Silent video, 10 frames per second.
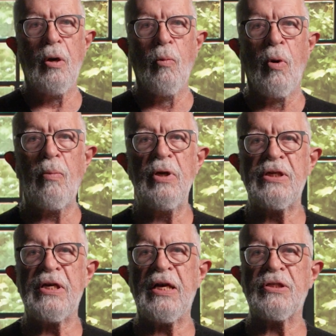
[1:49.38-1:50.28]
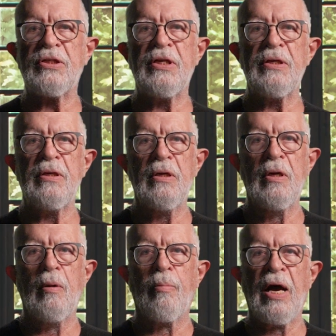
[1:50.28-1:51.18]
when we tested
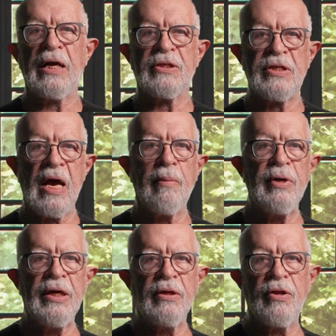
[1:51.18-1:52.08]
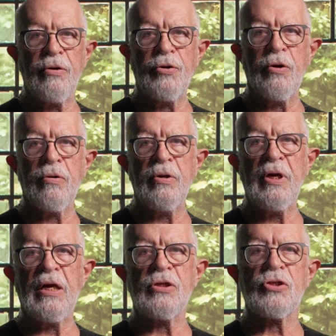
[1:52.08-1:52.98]
by examining their urine
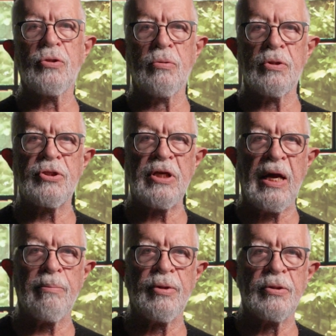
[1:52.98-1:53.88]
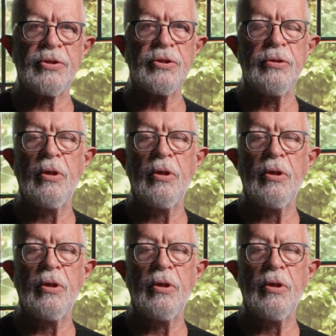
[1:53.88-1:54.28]
and stool samples.